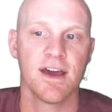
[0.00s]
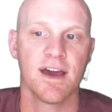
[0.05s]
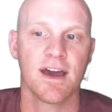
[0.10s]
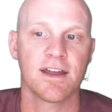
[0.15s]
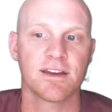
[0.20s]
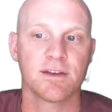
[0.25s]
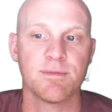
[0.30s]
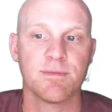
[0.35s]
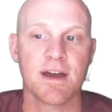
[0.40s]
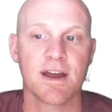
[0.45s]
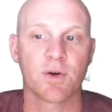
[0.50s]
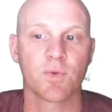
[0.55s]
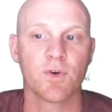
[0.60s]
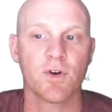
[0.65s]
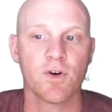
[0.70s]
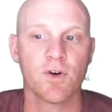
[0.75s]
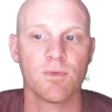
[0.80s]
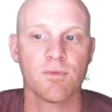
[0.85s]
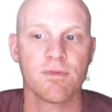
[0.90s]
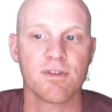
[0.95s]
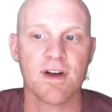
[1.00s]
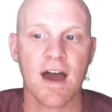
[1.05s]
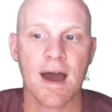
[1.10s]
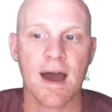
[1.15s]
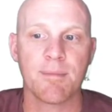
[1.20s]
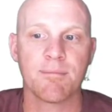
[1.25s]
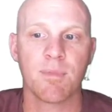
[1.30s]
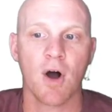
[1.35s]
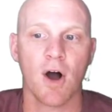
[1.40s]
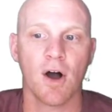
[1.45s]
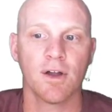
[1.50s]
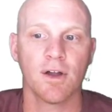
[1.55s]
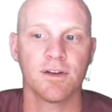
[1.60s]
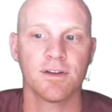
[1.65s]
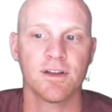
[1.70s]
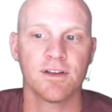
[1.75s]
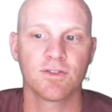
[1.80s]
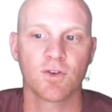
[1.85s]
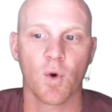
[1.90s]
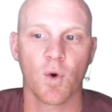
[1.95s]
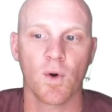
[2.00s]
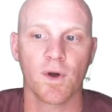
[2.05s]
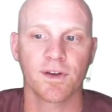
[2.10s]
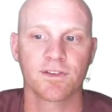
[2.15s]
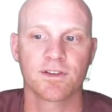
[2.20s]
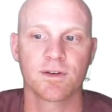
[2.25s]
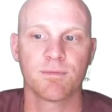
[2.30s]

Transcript: And to make room, that bond is going